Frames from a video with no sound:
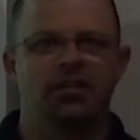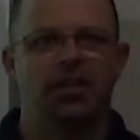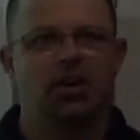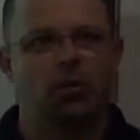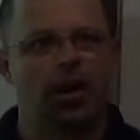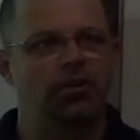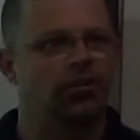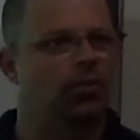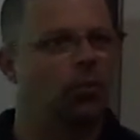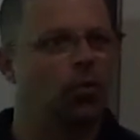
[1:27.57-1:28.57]
the
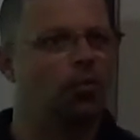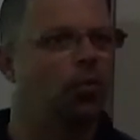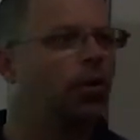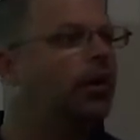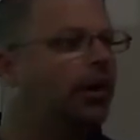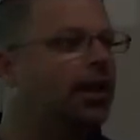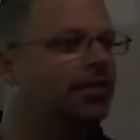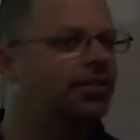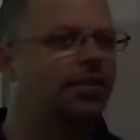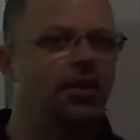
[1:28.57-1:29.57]
equations are more and more
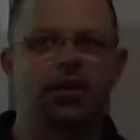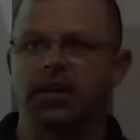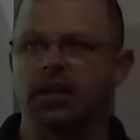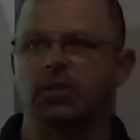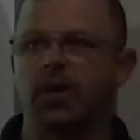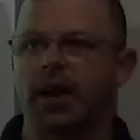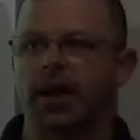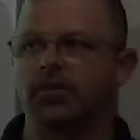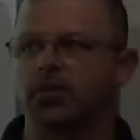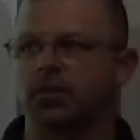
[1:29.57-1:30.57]
necessary to get the right
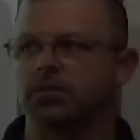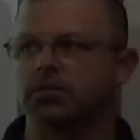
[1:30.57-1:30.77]
answer.